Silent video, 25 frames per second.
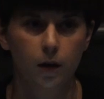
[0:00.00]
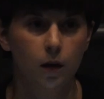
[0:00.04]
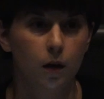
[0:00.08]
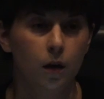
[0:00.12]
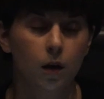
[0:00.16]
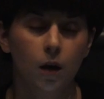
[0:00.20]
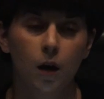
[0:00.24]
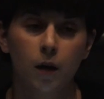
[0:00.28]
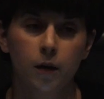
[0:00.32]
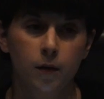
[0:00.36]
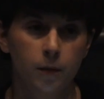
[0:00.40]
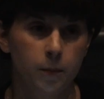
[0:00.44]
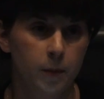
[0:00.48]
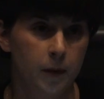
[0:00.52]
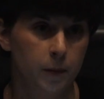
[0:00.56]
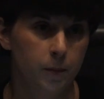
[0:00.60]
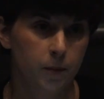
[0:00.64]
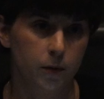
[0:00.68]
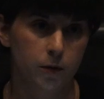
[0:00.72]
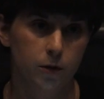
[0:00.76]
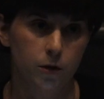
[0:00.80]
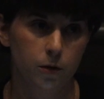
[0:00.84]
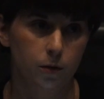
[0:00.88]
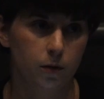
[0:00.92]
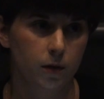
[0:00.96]
And a lot of
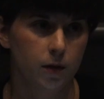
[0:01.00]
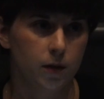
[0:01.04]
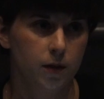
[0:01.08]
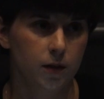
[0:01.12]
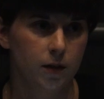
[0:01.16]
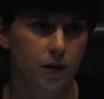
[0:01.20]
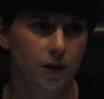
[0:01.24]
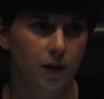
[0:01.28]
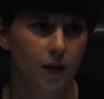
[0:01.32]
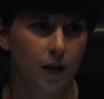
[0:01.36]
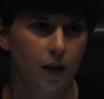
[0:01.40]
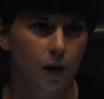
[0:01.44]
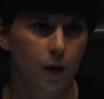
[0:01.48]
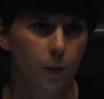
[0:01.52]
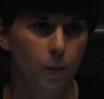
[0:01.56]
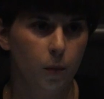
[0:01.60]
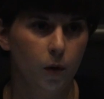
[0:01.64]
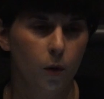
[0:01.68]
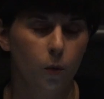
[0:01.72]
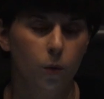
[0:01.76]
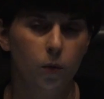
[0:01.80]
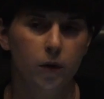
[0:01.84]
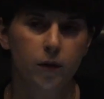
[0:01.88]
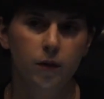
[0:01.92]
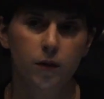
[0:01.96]
people do this.
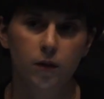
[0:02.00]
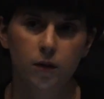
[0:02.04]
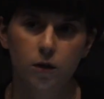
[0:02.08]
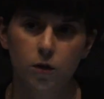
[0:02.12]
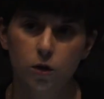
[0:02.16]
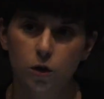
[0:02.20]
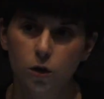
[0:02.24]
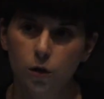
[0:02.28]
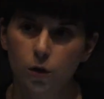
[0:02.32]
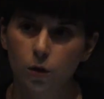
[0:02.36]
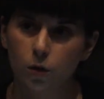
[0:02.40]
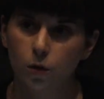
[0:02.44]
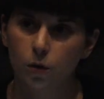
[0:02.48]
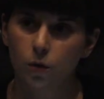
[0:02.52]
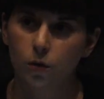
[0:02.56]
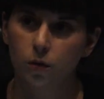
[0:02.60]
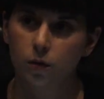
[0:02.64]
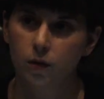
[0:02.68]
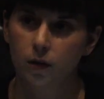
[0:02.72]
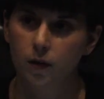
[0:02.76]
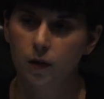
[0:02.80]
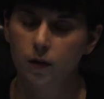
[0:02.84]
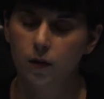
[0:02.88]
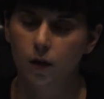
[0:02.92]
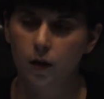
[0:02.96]
But what they do,
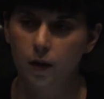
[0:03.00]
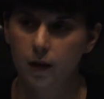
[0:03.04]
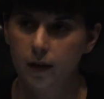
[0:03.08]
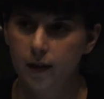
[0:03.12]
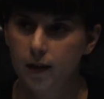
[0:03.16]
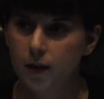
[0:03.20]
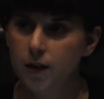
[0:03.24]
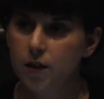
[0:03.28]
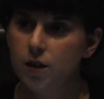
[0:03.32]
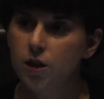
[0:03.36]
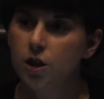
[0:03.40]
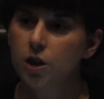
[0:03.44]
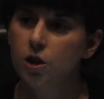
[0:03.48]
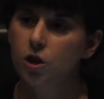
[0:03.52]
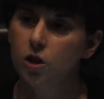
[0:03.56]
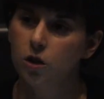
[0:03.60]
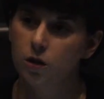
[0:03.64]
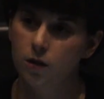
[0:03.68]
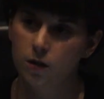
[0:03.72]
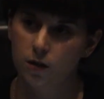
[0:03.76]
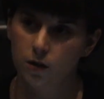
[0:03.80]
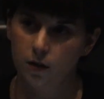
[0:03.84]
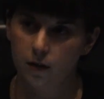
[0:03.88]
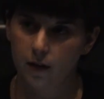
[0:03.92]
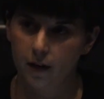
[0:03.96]
in
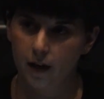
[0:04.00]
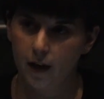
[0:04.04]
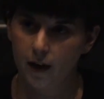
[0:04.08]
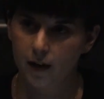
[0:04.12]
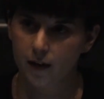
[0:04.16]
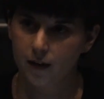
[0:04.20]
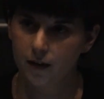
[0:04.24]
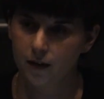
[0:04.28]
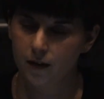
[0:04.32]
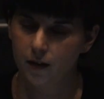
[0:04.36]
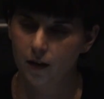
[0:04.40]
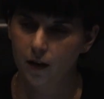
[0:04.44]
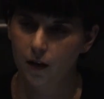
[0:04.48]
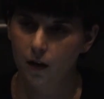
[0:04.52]
addition to that,